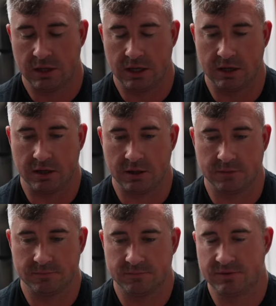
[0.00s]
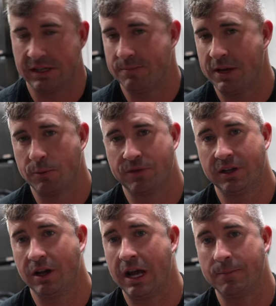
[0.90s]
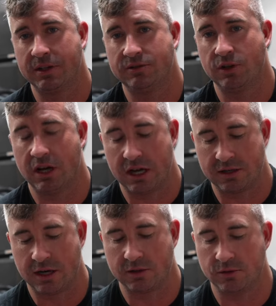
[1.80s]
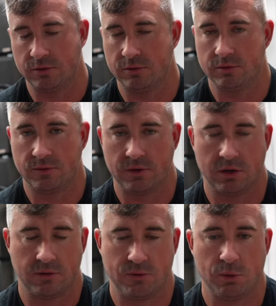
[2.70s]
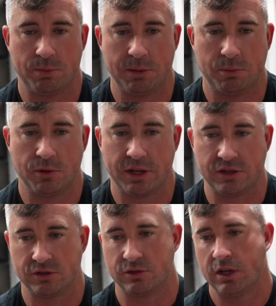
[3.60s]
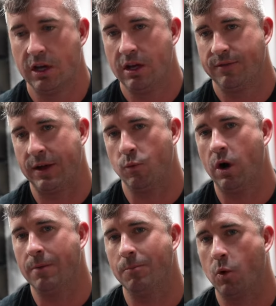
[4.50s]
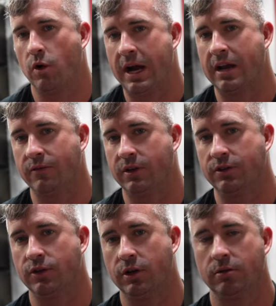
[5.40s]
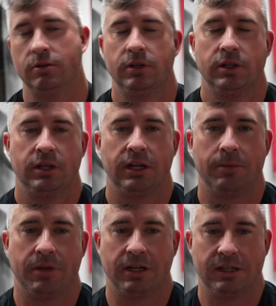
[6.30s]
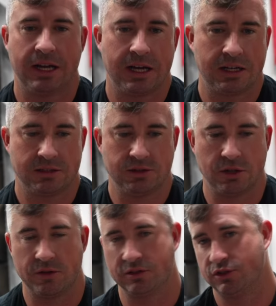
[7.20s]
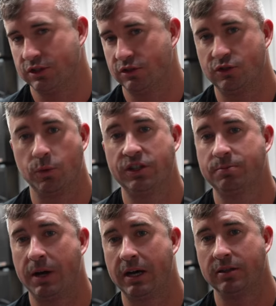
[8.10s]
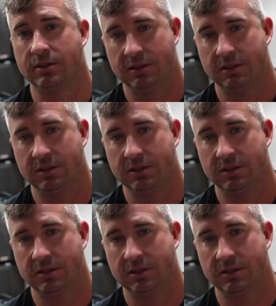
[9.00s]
And same thing with the alignments. You know, I talked to a few people, and they want more out of it. You know, and I'm like, yeah, you know, there's just a sweet spot.